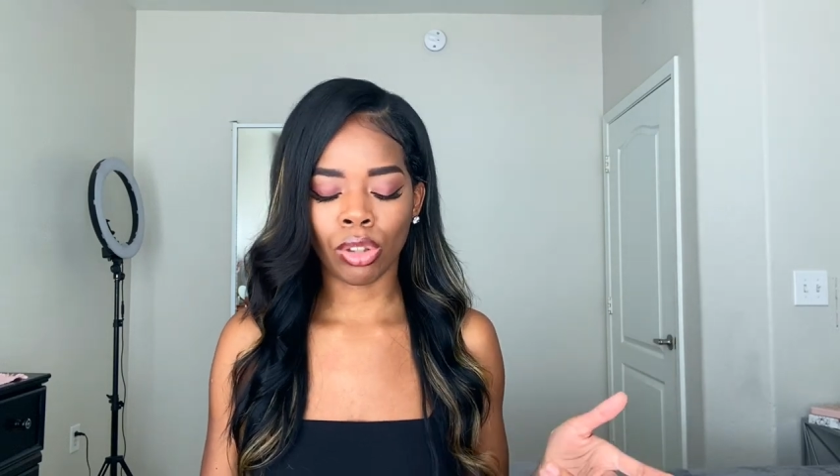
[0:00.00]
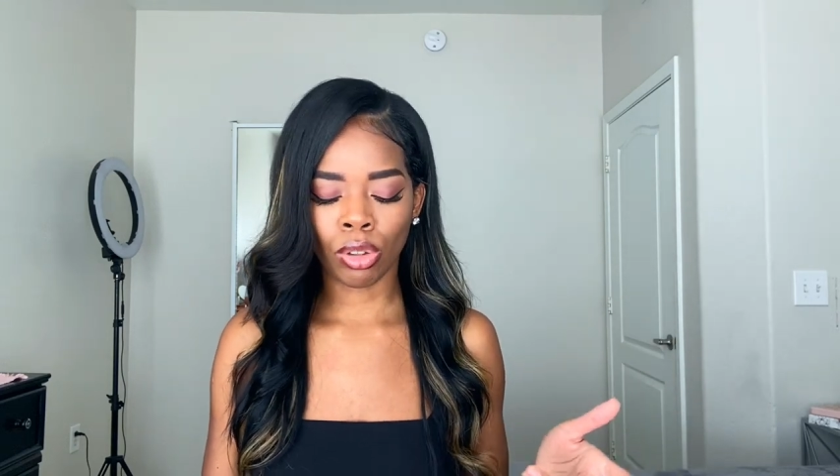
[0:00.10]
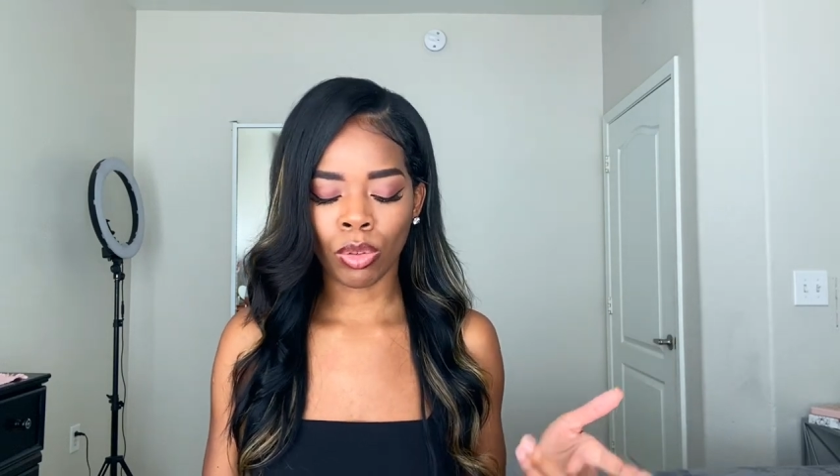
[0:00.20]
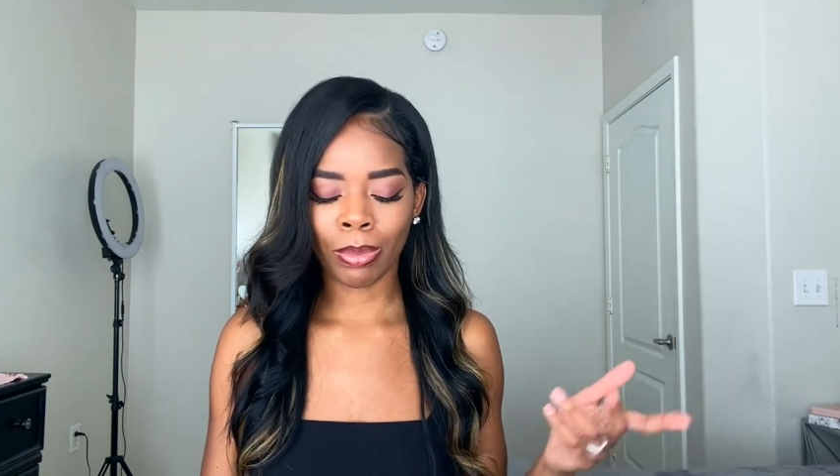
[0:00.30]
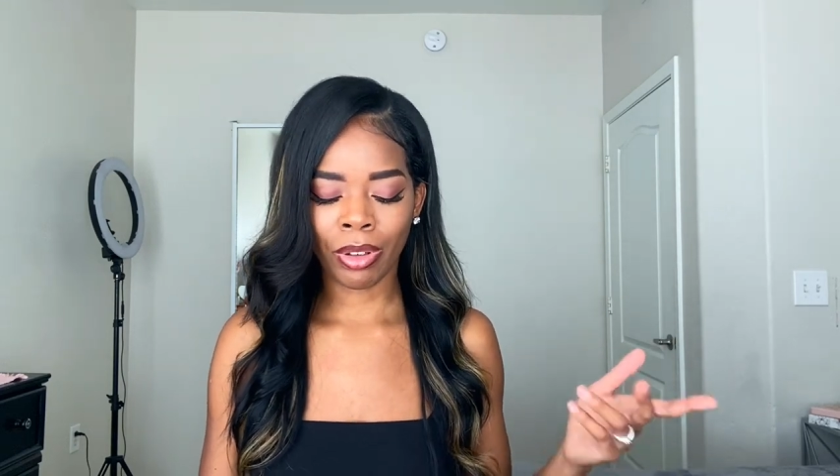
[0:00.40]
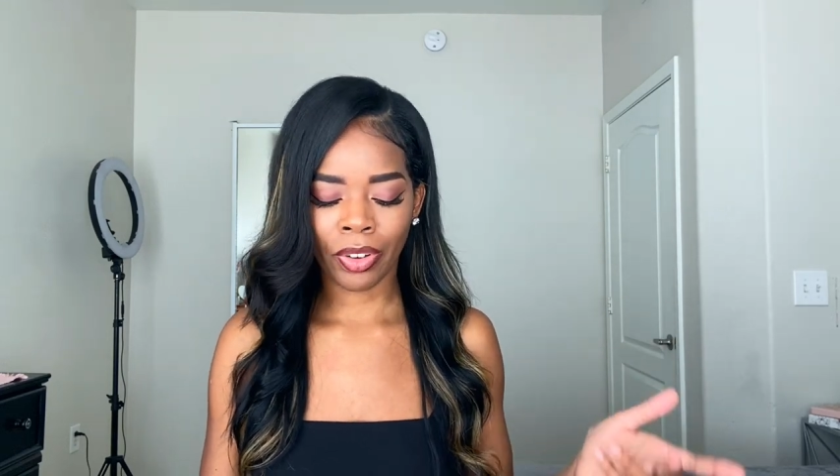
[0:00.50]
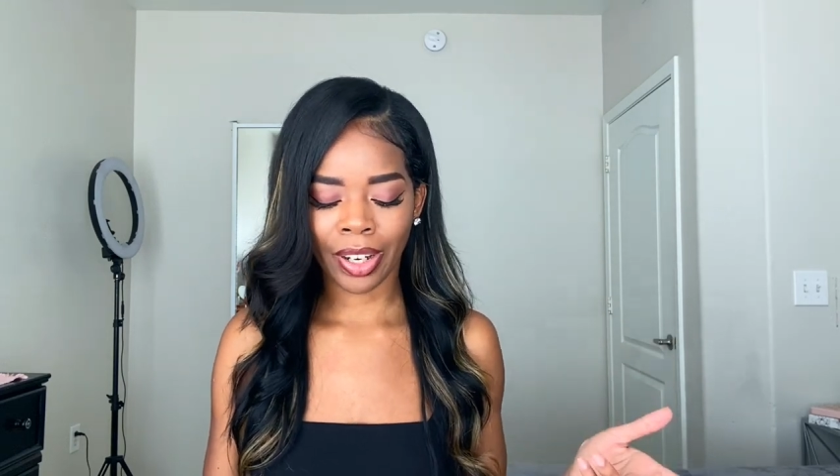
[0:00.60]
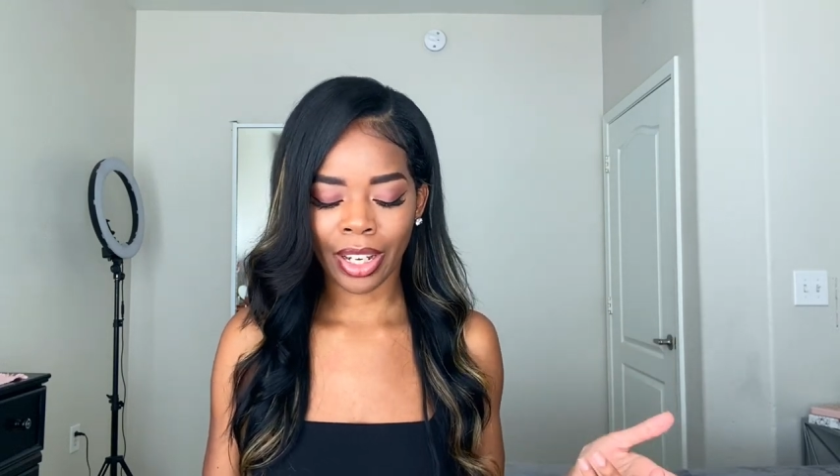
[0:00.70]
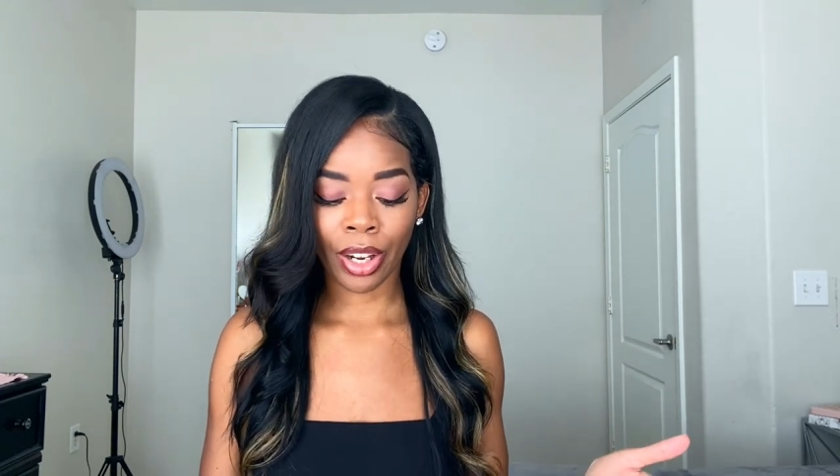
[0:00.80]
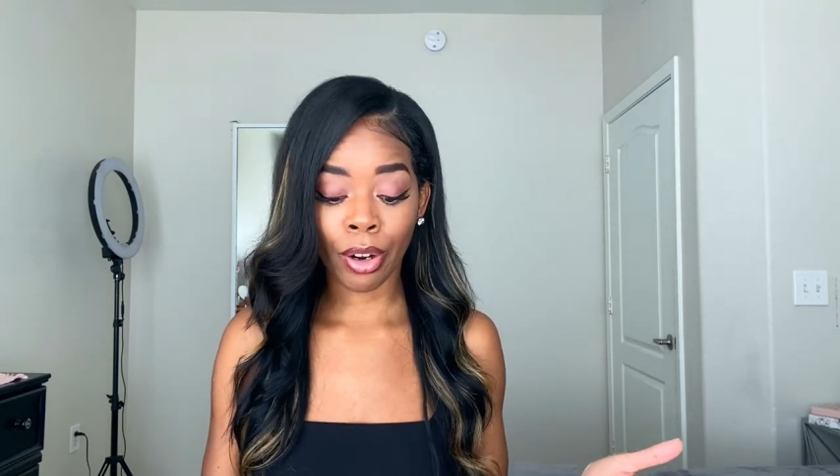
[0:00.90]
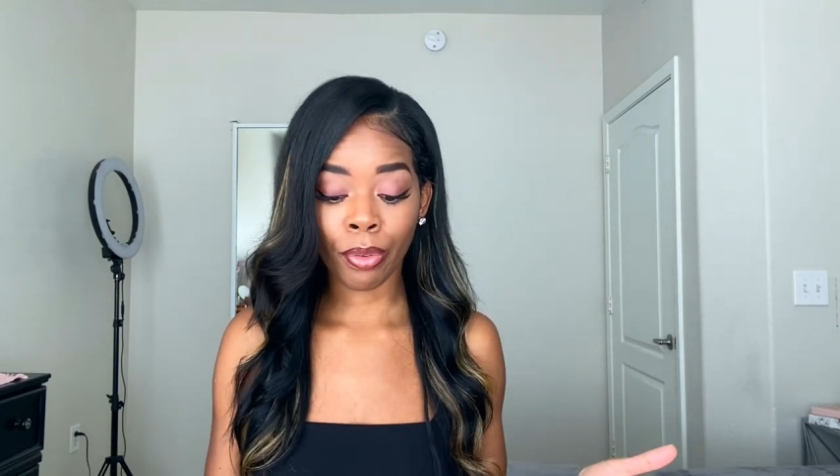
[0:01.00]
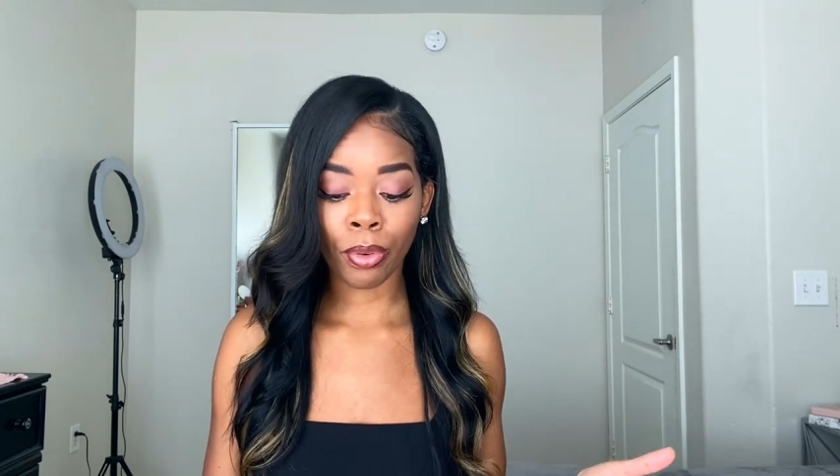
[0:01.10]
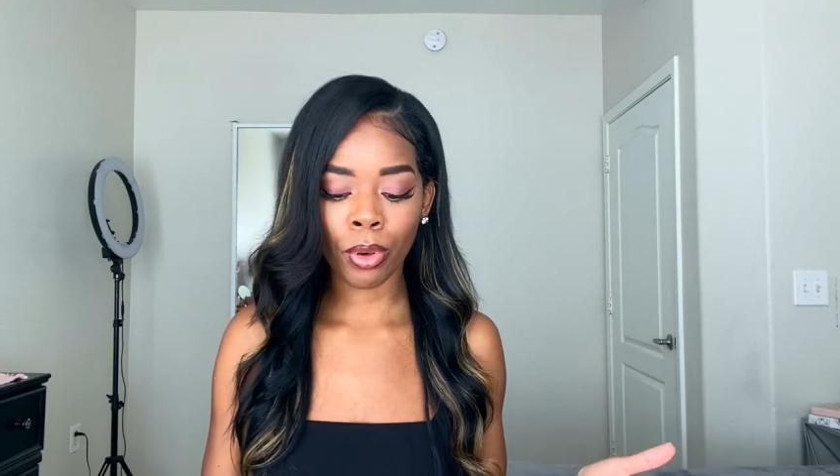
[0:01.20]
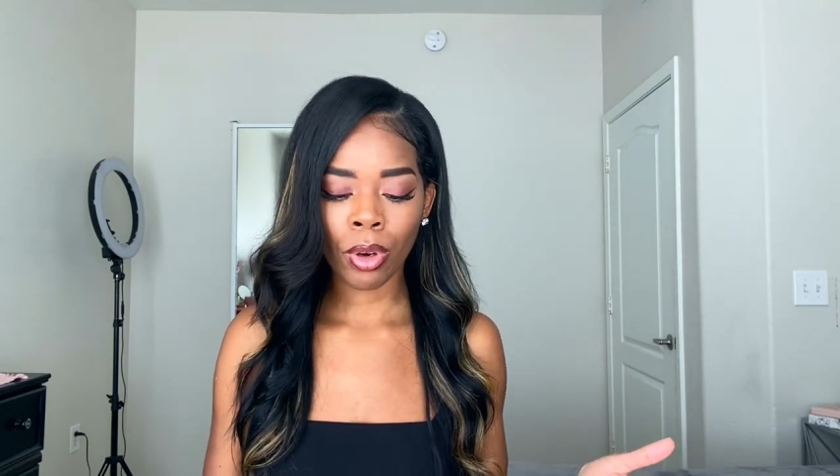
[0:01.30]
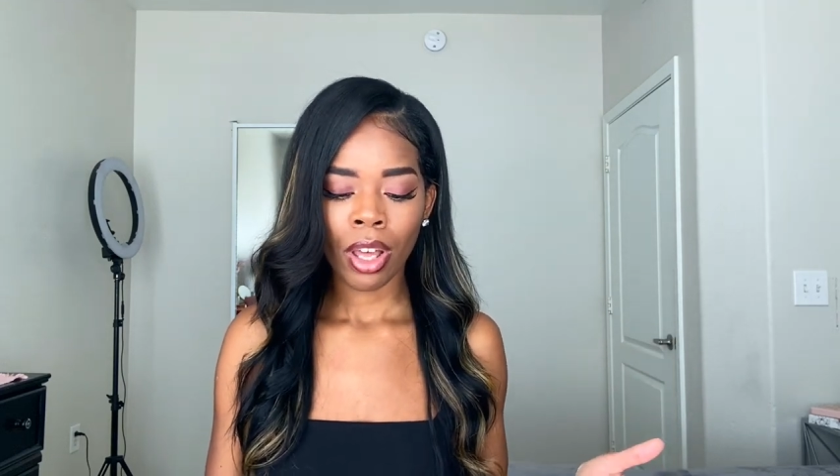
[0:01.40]
So you want to be very
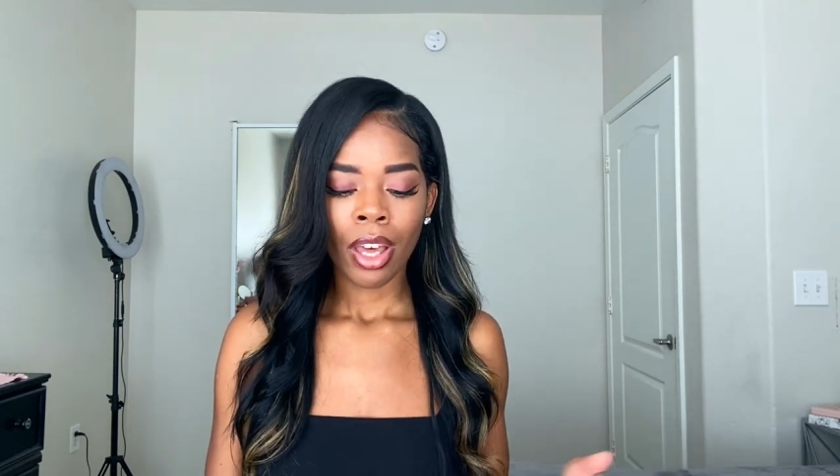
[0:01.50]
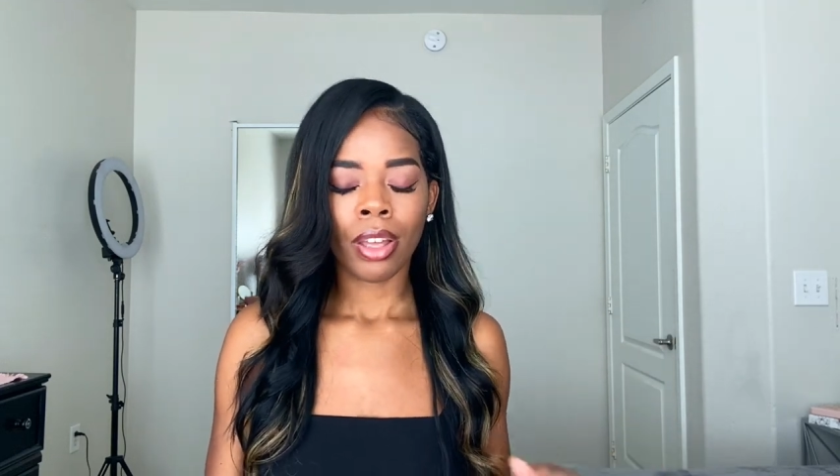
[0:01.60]
careful.